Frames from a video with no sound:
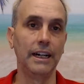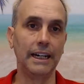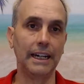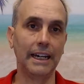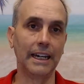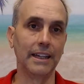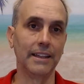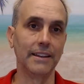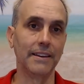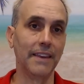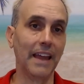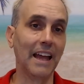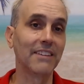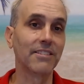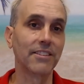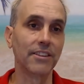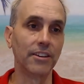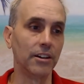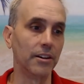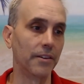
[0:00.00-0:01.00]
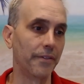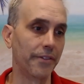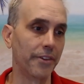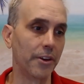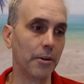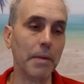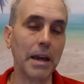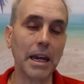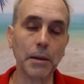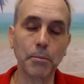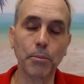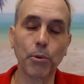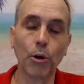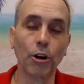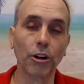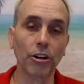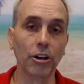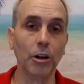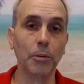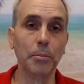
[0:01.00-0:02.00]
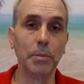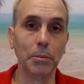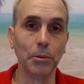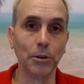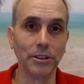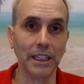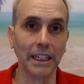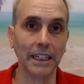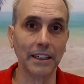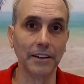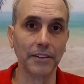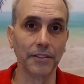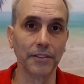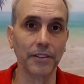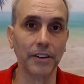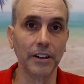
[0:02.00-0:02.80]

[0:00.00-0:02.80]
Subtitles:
And that's the main protocol people take it.